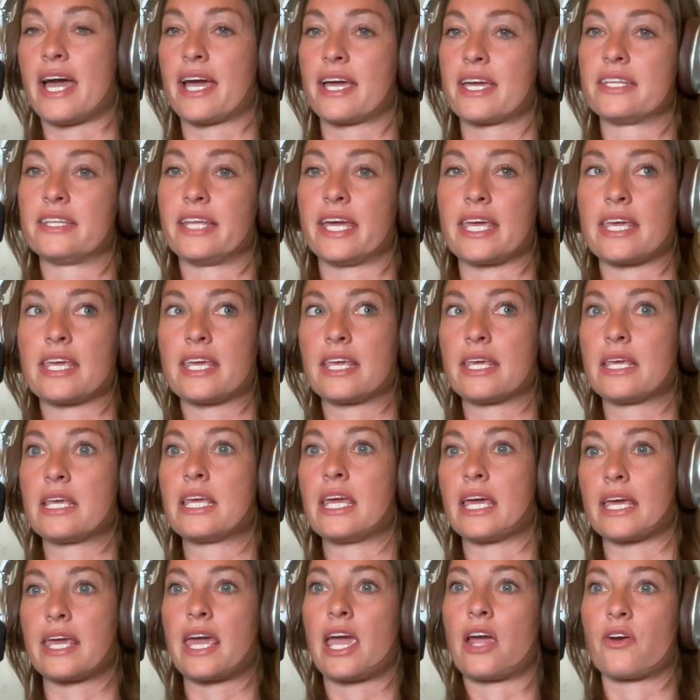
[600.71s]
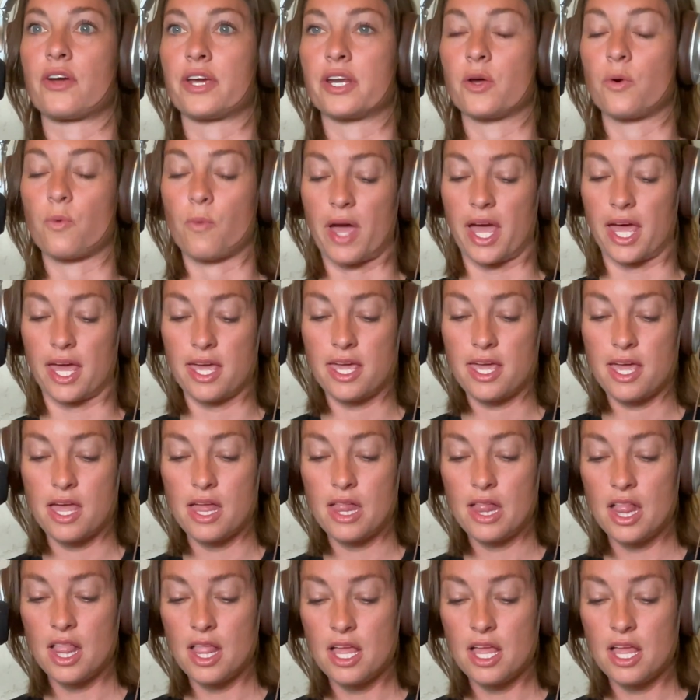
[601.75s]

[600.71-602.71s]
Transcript: that can like get carried away.